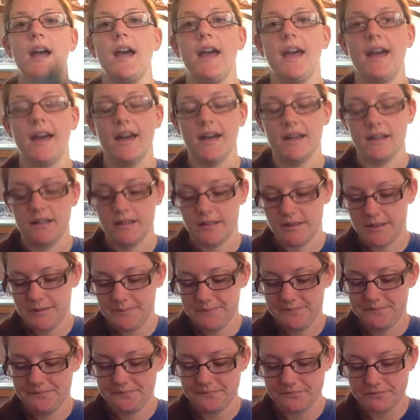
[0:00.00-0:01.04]
and
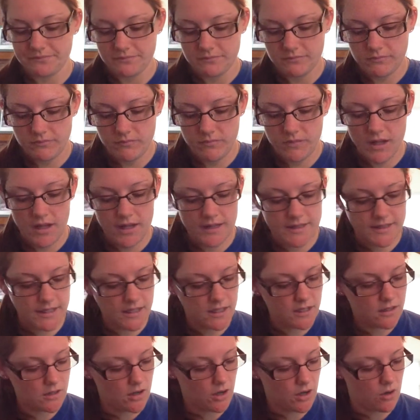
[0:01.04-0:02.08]
it's
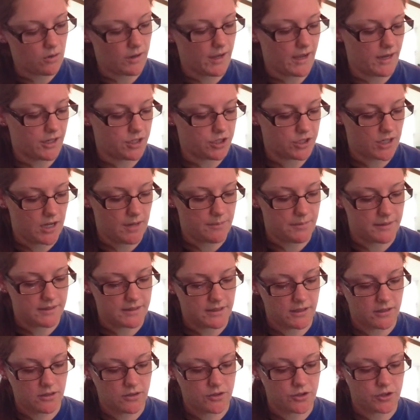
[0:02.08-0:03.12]
in okay shape. It's a
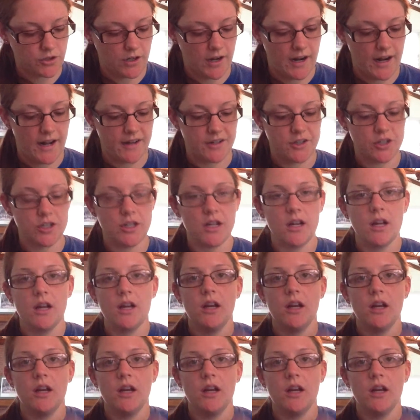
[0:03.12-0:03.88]
little scratched